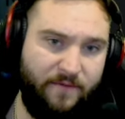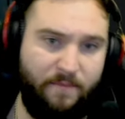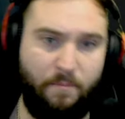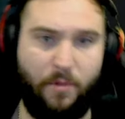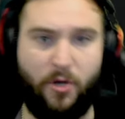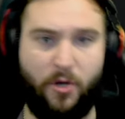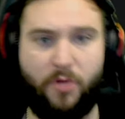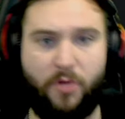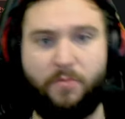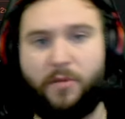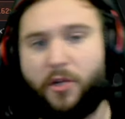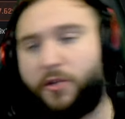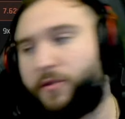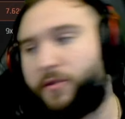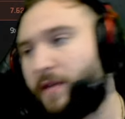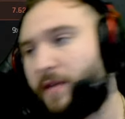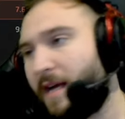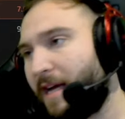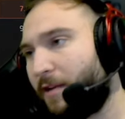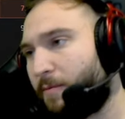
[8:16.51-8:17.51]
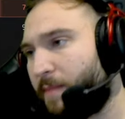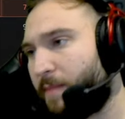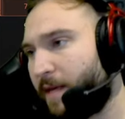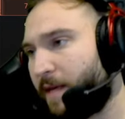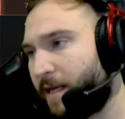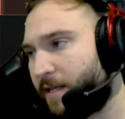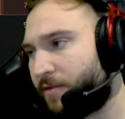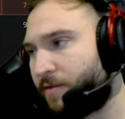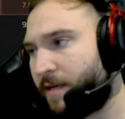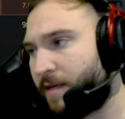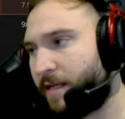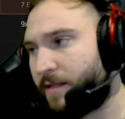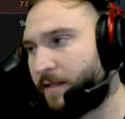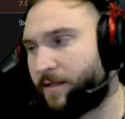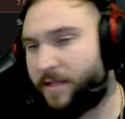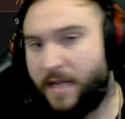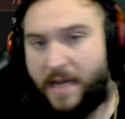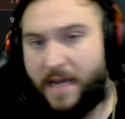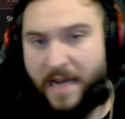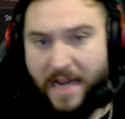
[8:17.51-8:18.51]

bottom load the LPS rounds.